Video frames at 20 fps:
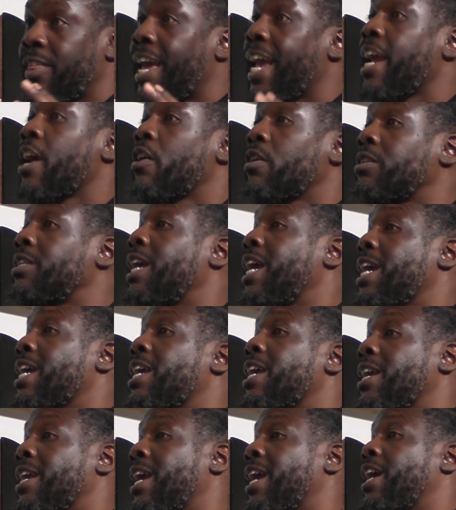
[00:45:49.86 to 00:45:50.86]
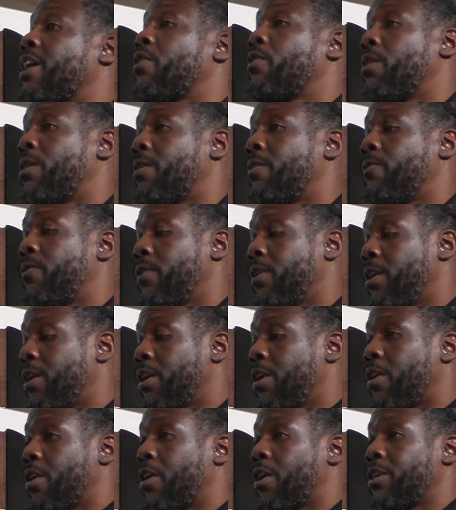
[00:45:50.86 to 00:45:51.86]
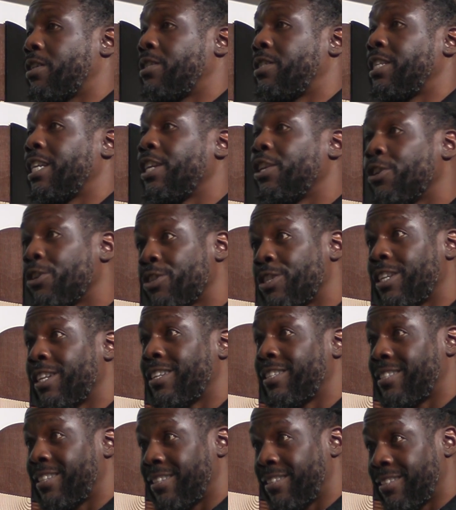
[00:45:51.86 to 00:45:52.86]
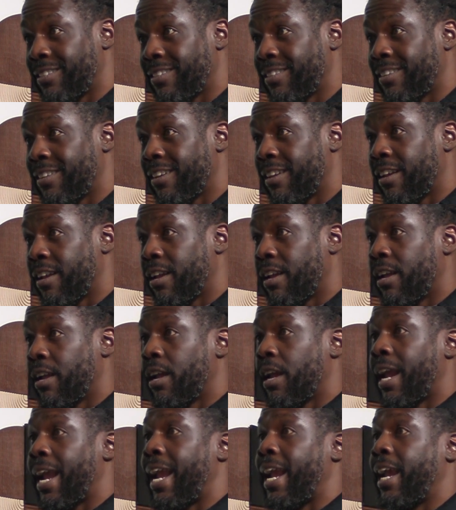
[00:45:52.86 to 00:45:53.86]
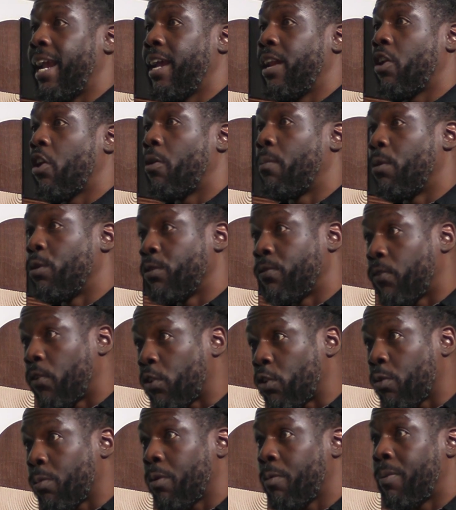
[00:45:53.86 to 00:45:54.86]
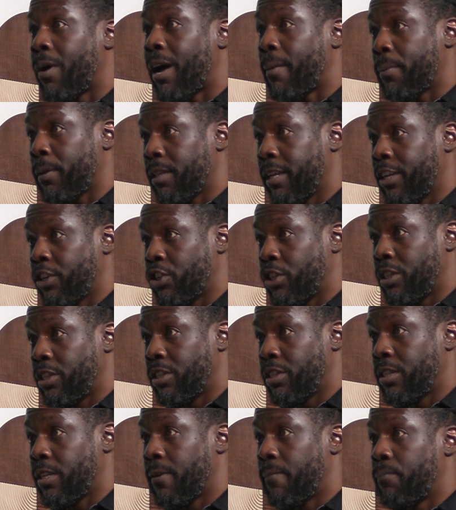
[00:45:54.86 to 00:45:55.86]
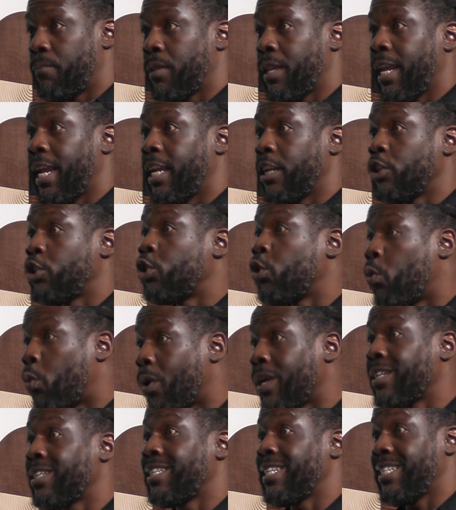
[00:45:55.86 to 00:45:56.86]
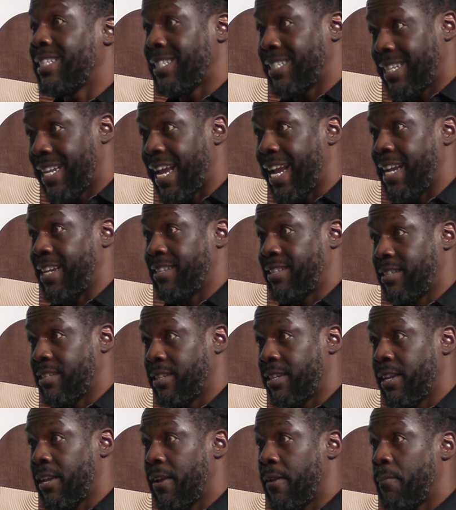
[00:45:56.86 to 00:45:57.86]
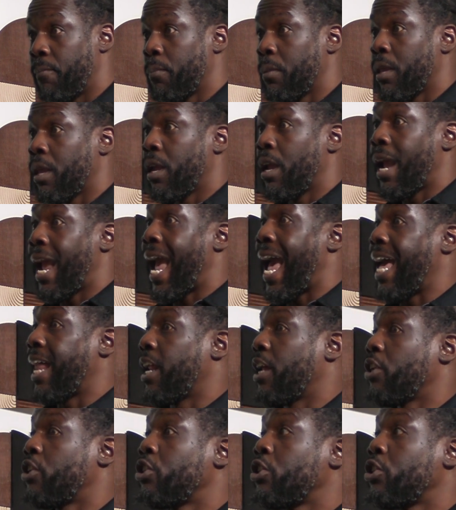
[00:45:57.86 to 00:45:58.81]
they are taking care of our senior citizens and our most vulnerable populations in 20 states at a